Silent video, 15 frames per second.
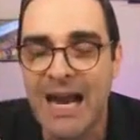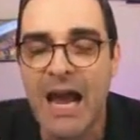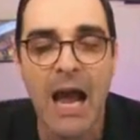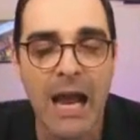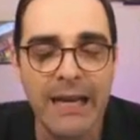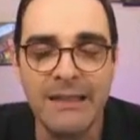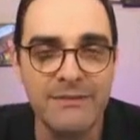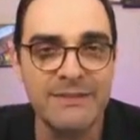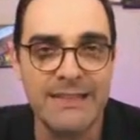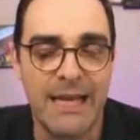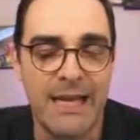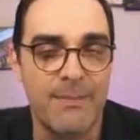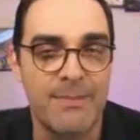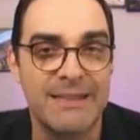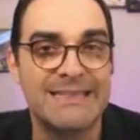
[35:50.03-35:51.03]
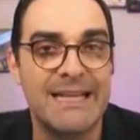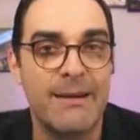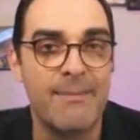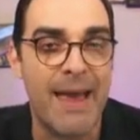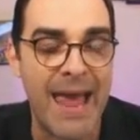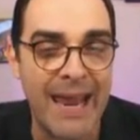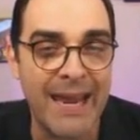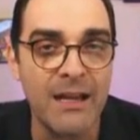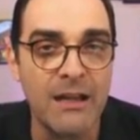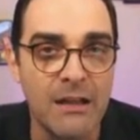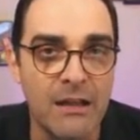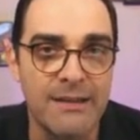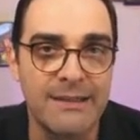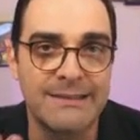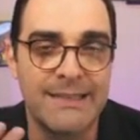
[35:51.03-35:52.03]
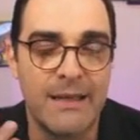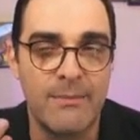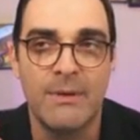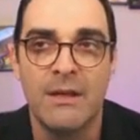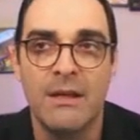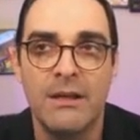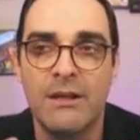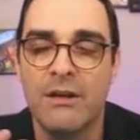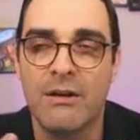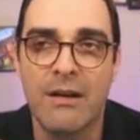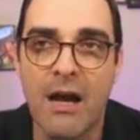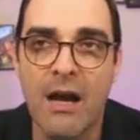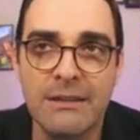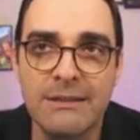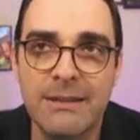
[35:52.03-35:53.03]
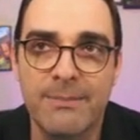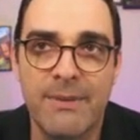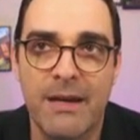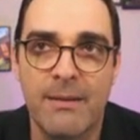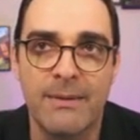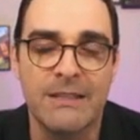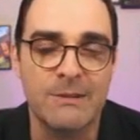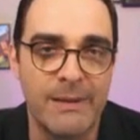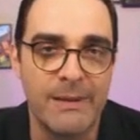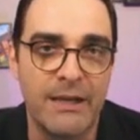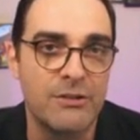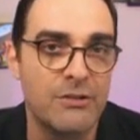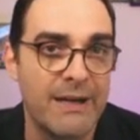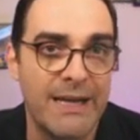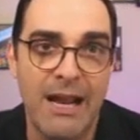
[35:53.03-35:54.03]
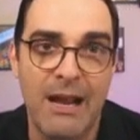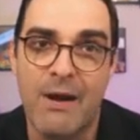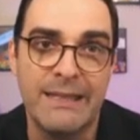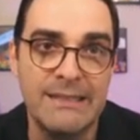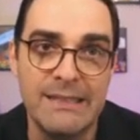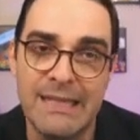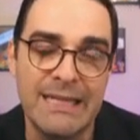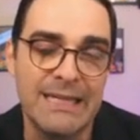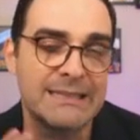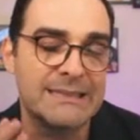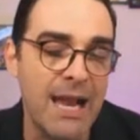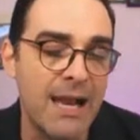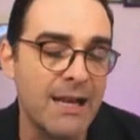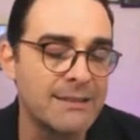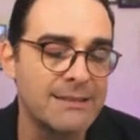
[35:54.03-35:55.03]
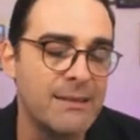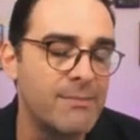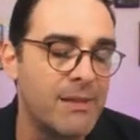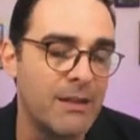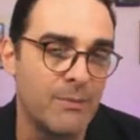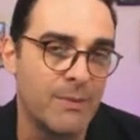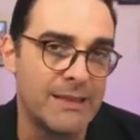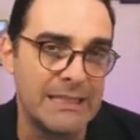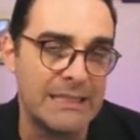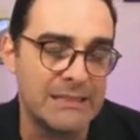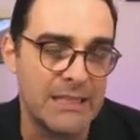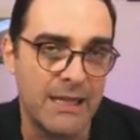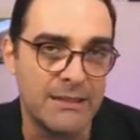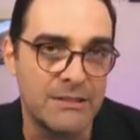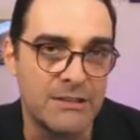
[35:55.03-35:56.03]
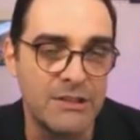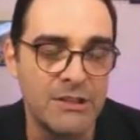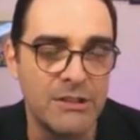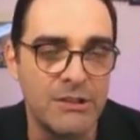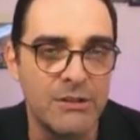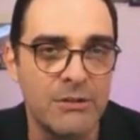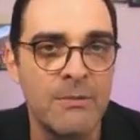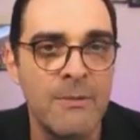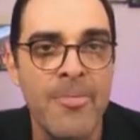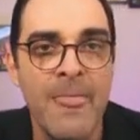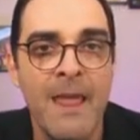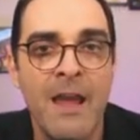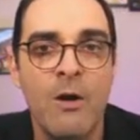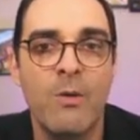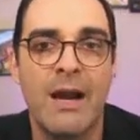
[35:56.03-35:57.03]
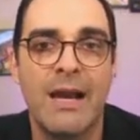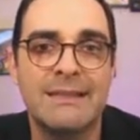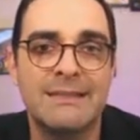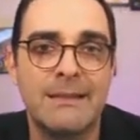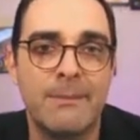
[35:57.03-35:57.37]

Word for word: kind of setup, the same angle, the same you know concept that I'm explaining to you right now. I did the exact same thing with these lights too, where I